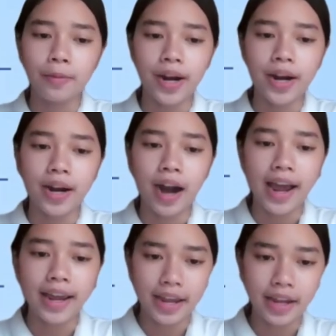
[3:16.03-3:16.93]
where
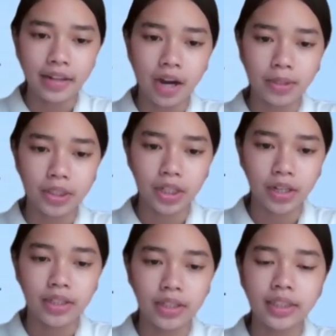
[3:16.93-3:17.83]
IA, the armature
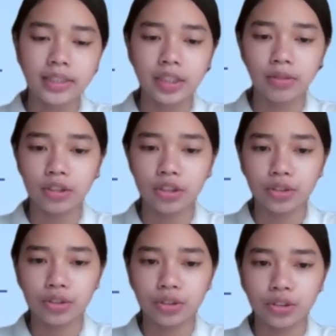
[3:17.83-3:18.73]
current, is equal
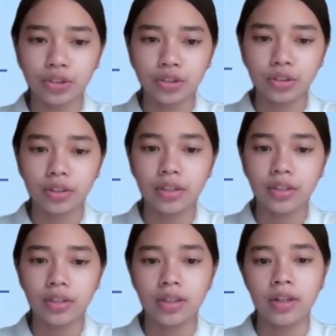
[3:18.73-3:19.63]
to
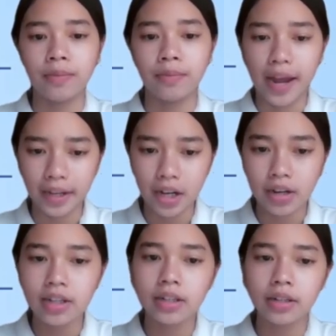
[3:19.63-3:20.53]
line
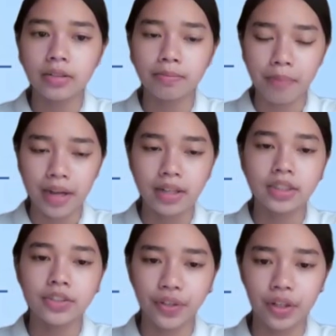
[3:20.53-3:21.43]
current
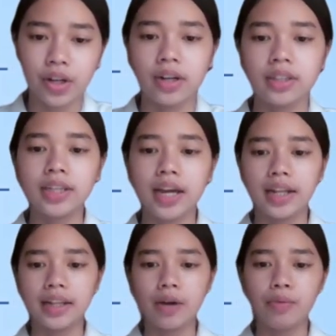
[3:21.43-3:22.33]
minus field current,
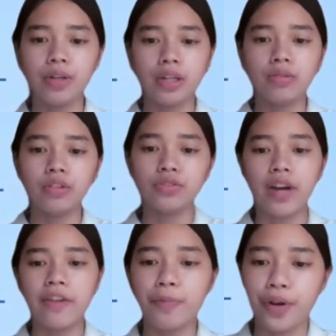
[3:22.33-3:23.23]
and that would equal to
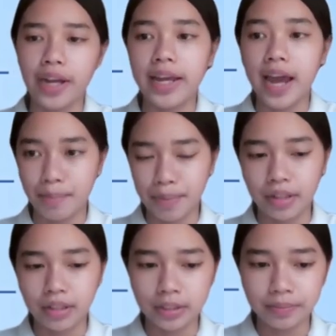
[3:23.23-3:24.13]
5.8
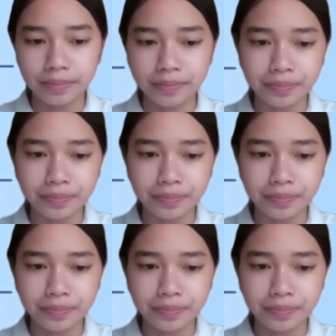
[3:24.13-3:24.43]
amperes.